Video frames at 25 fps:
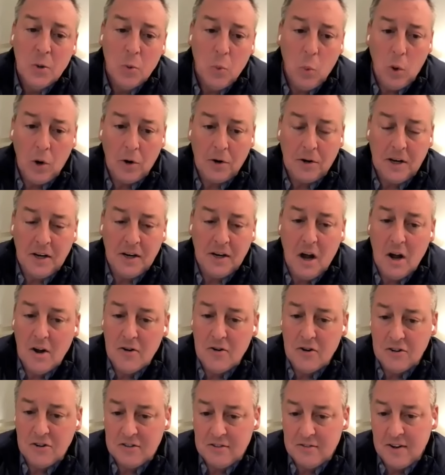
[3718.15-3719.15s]
work in
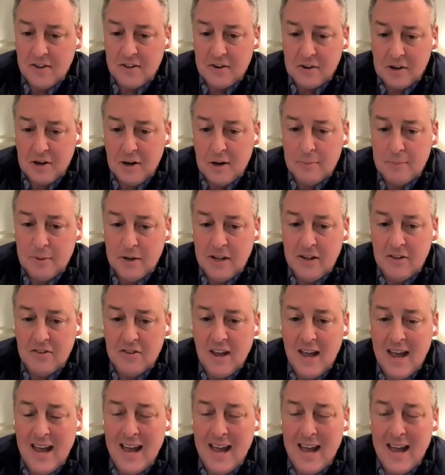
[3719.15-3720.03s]
hundreds of other companies,